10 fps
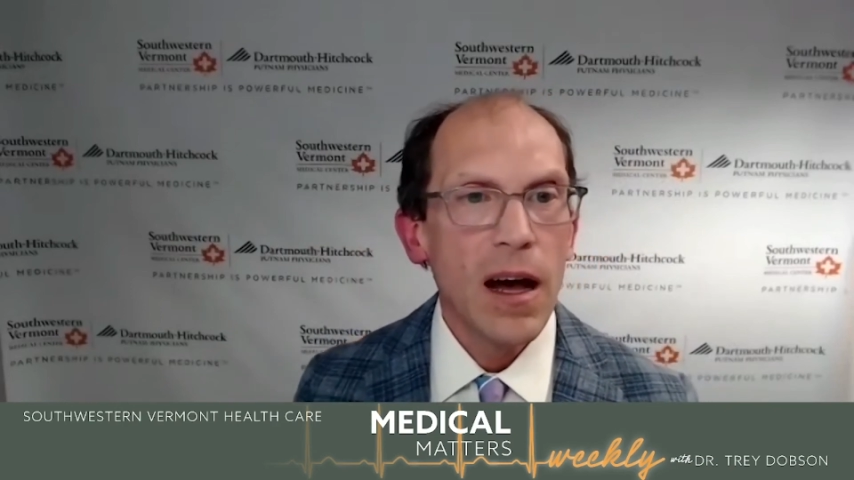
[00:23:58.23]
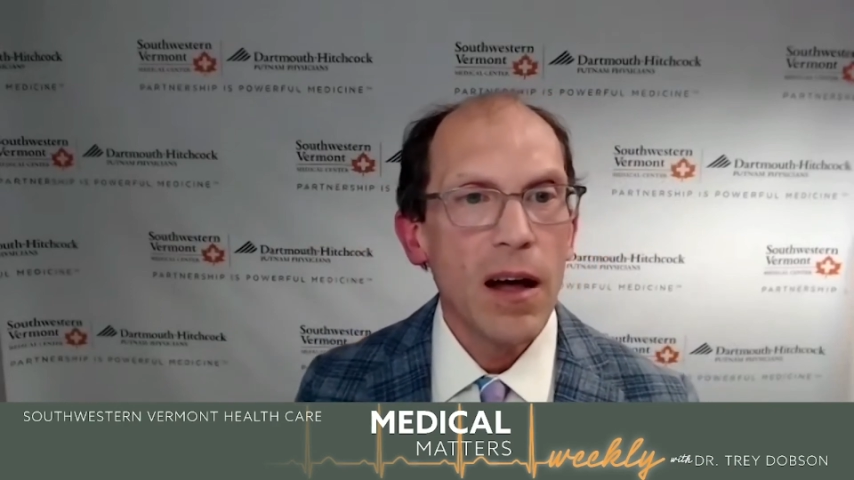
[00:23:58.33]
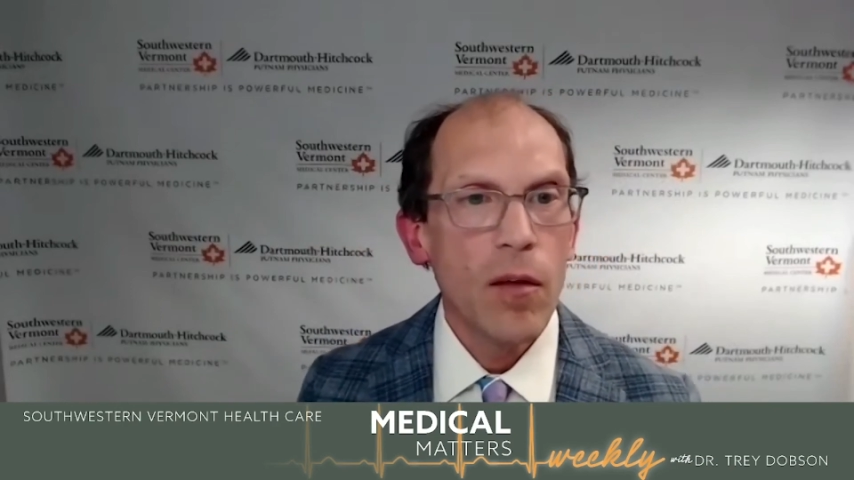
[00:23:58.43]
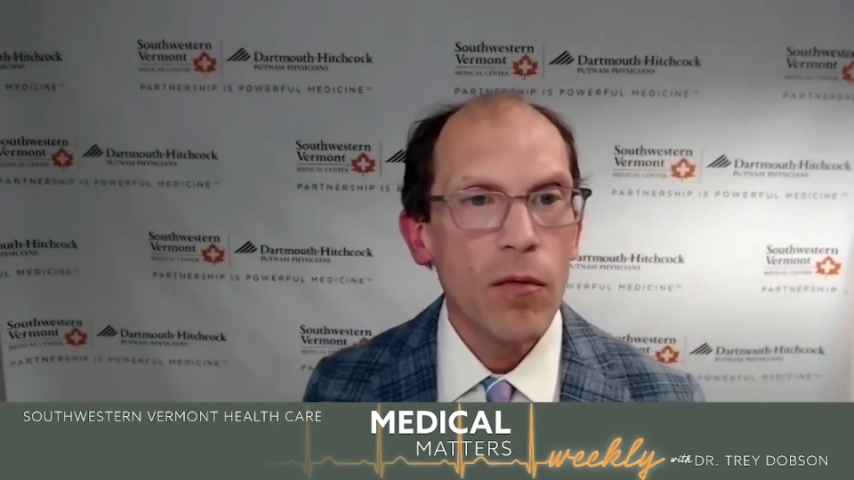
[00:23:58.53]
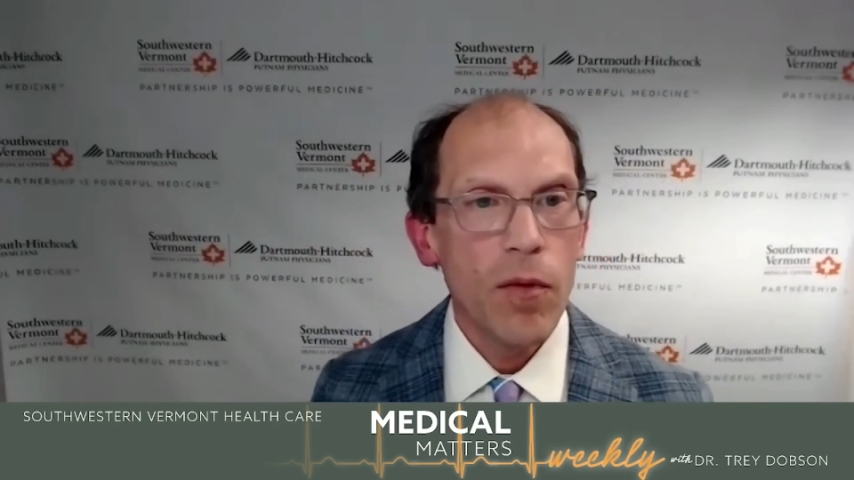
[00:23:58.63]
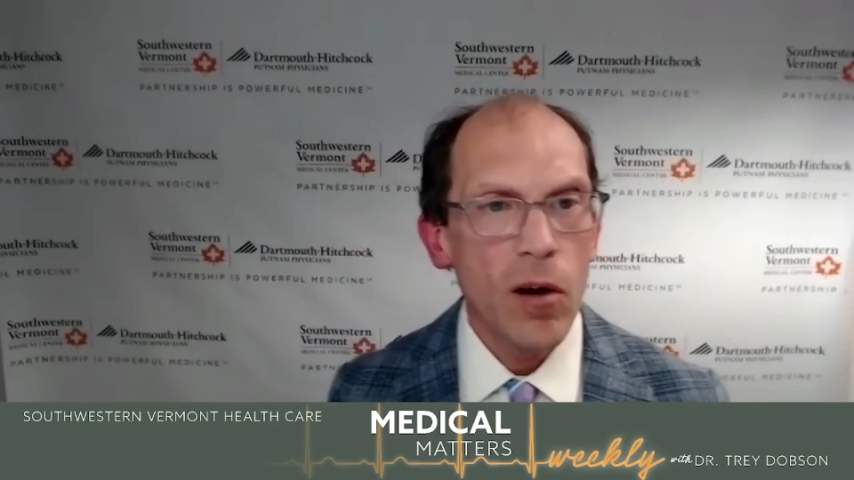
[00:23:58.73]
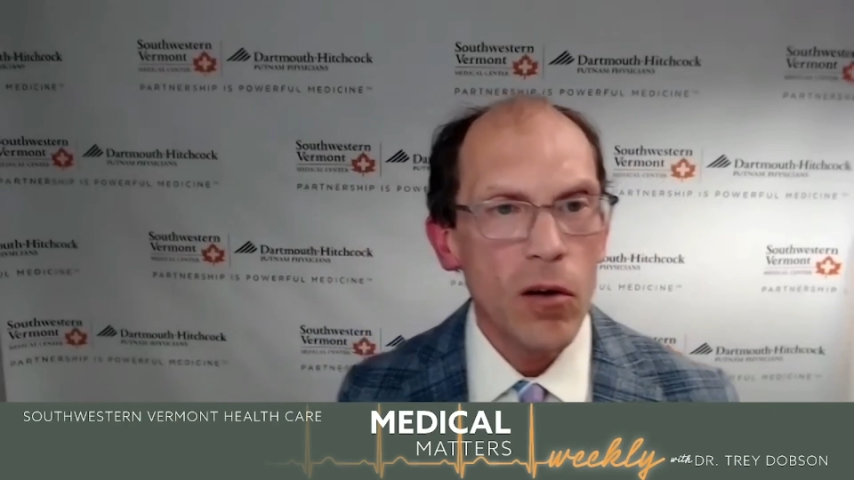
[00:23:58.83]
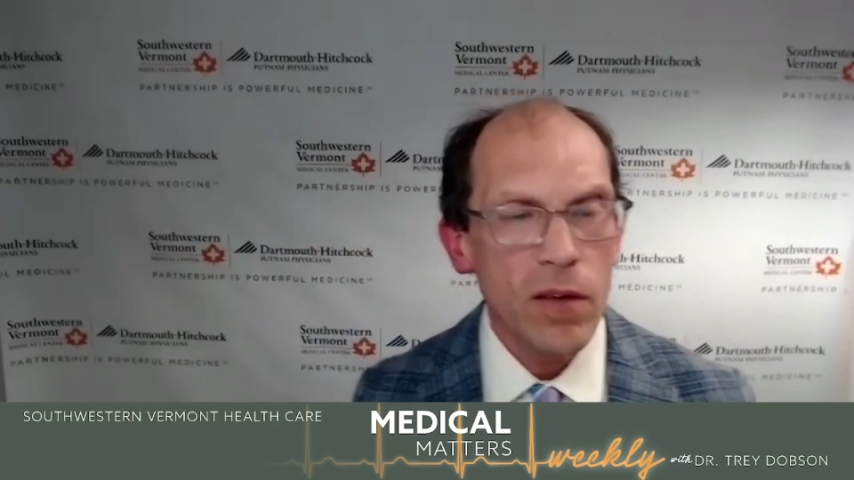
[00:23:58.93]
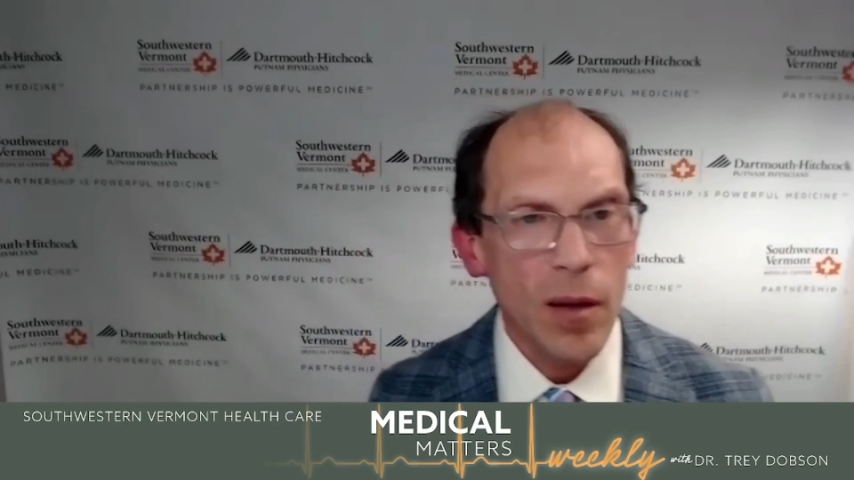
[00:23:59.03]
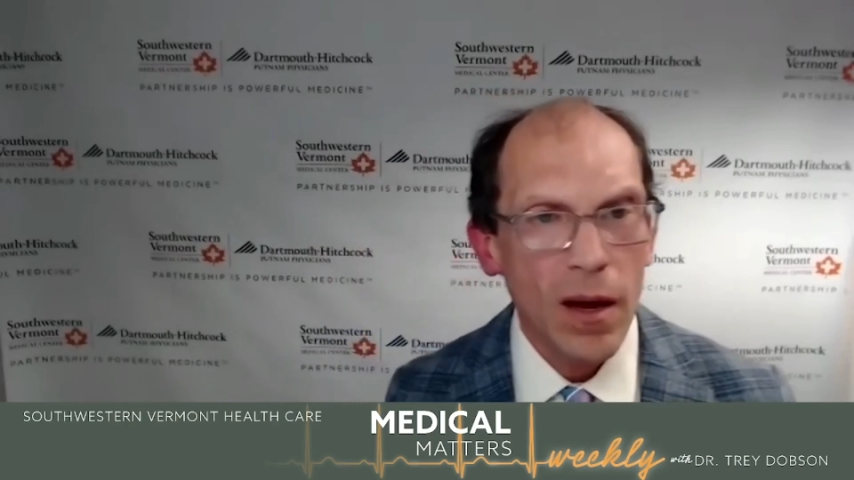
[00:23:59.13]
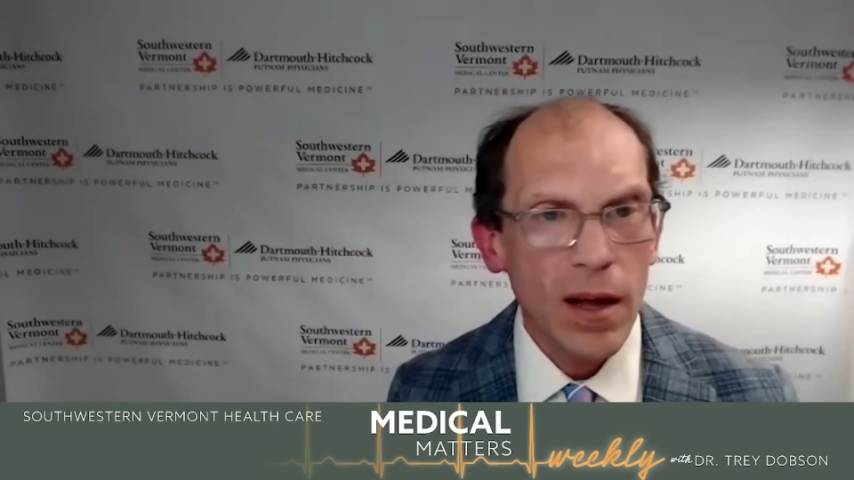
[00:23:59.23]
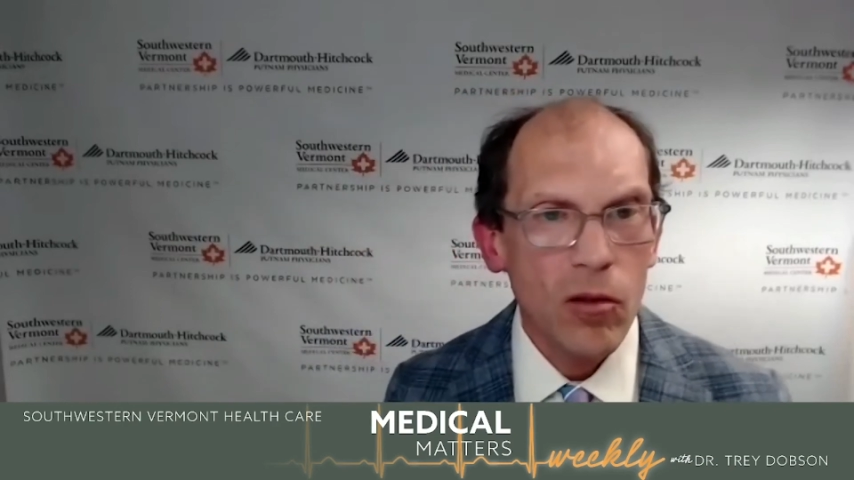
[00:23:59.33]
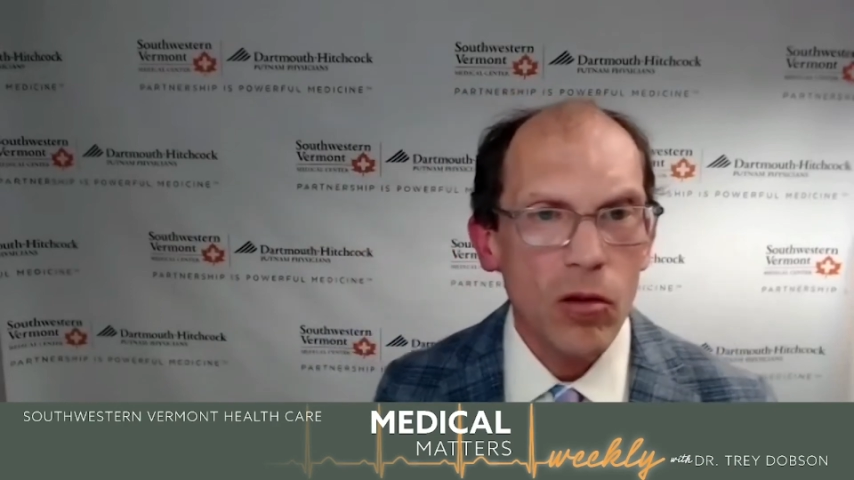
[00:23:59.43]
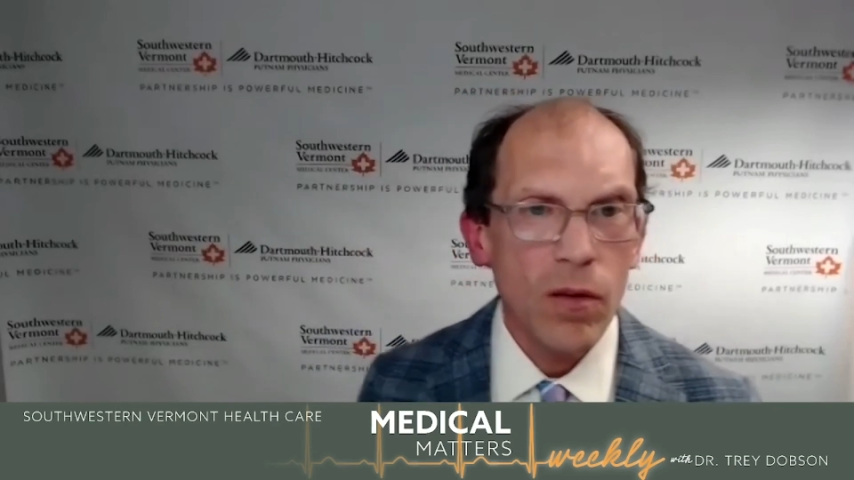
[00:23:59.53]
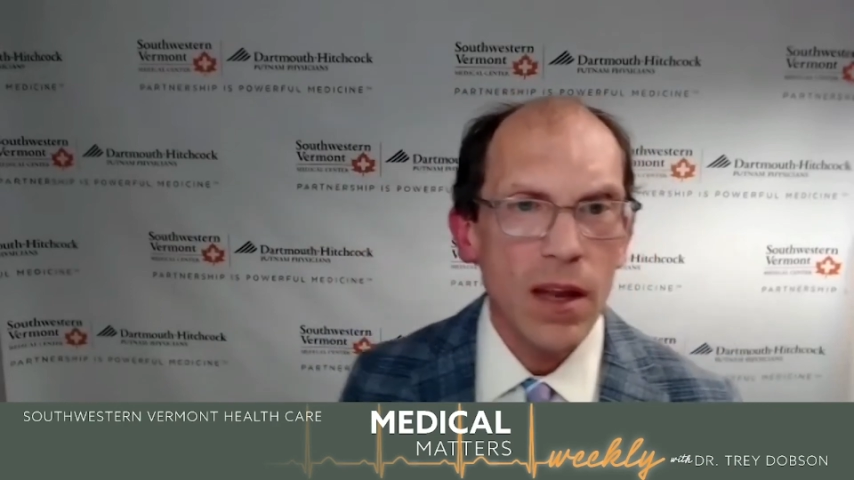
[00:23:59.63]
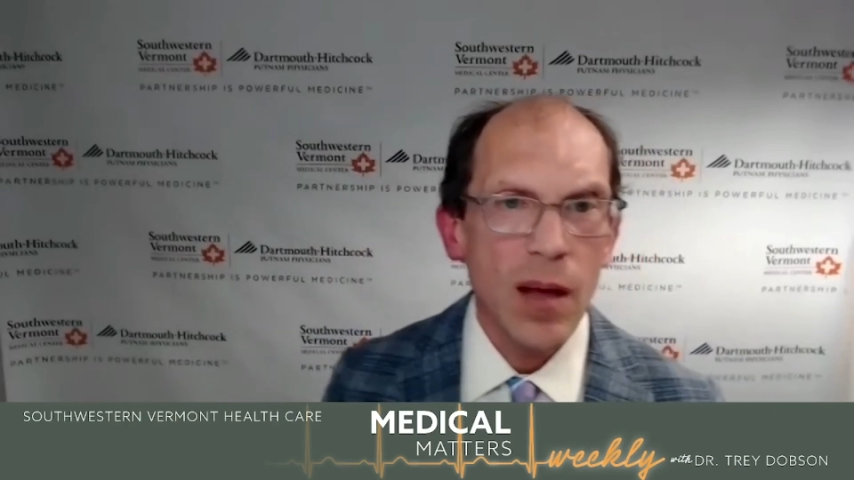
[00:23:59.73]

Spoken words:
The first, I'm not sure the